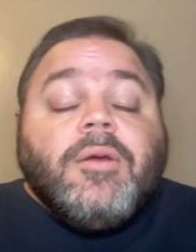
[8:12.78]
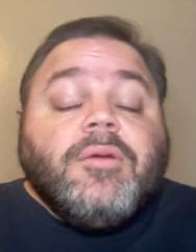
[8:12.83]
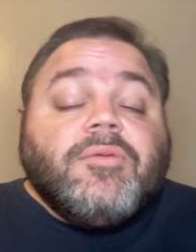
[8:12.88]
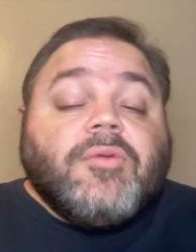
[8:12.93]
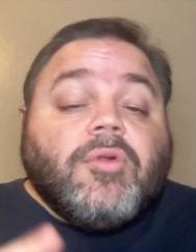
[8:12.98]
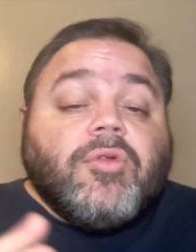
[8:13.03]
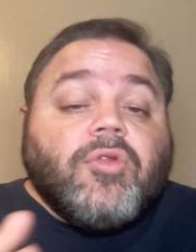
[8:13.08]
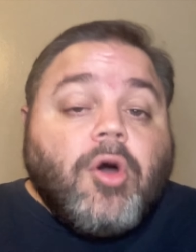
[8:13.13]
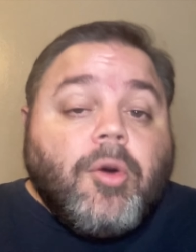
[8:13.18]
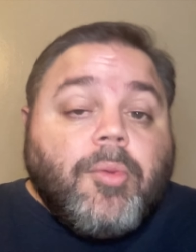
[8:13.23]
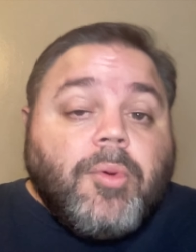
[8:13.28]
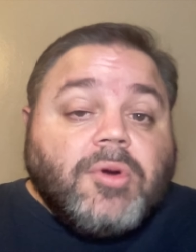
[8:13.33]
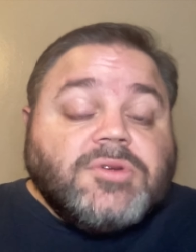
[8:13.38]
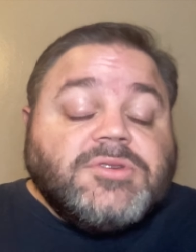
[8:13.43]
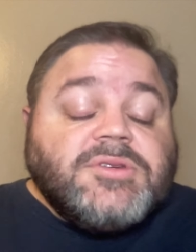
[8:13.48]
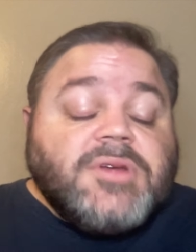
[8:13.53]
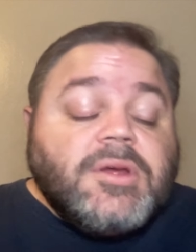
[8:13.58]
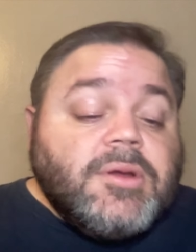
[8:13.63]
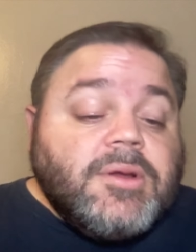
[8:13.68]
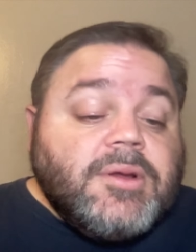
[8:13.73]
The
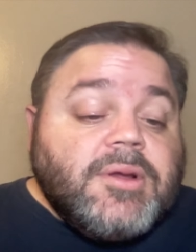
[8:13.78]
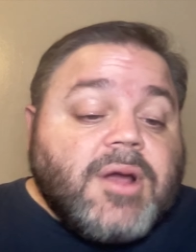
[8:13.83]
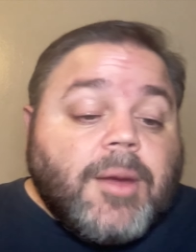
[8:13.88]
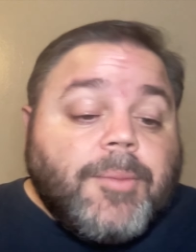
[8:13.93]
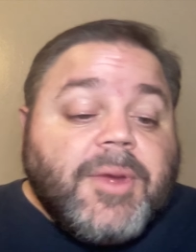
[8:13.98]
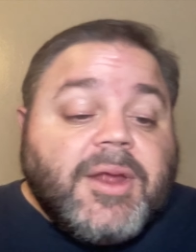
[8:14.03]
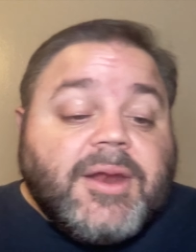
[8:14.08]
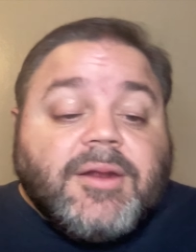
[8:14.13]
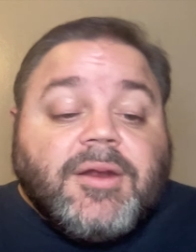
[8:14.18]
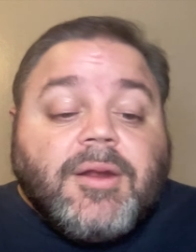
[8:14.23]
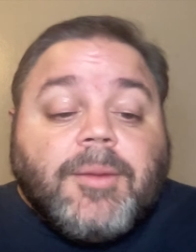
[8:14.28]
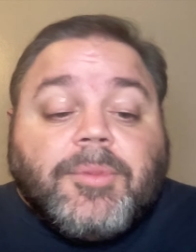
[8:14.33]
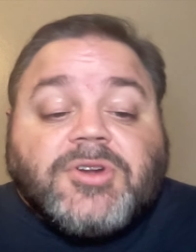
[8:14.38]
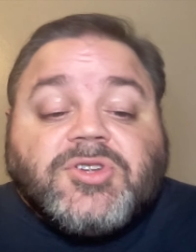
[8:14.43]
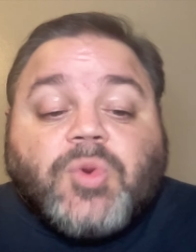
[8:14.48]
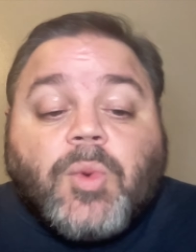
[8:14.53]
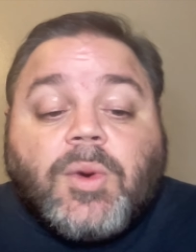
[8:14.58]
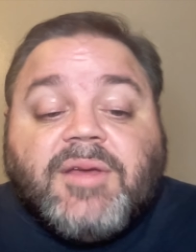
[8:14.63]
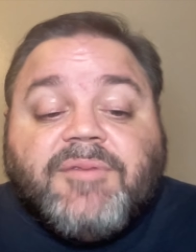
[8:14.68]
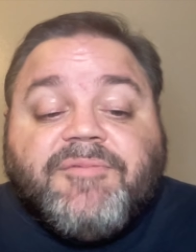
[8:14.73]
Lobos come in at number
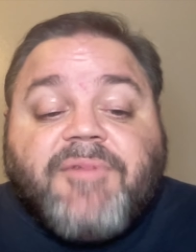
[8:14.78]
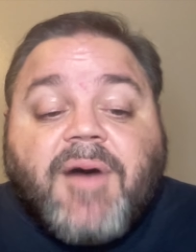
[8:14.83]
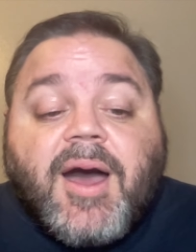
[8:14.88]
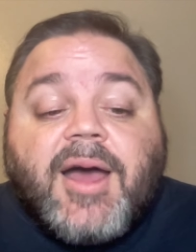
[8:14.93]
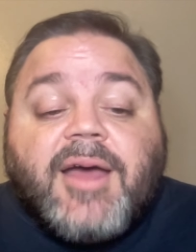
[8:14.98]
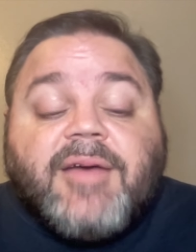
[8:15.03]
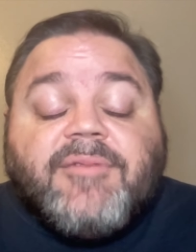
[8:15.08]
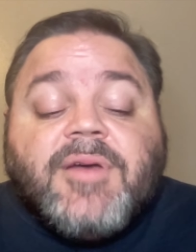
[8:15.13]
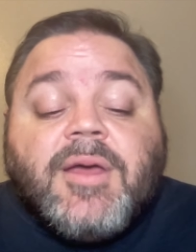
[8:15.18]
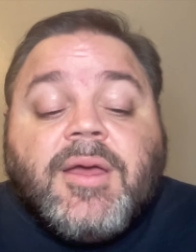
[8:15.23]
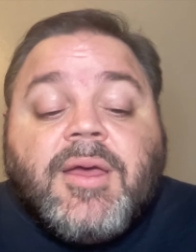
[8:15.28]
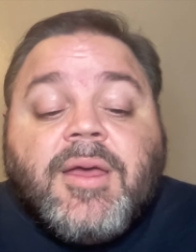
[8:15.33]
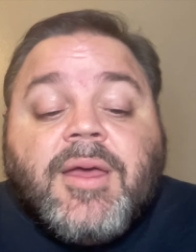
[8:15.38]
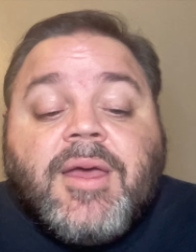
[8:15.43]
25.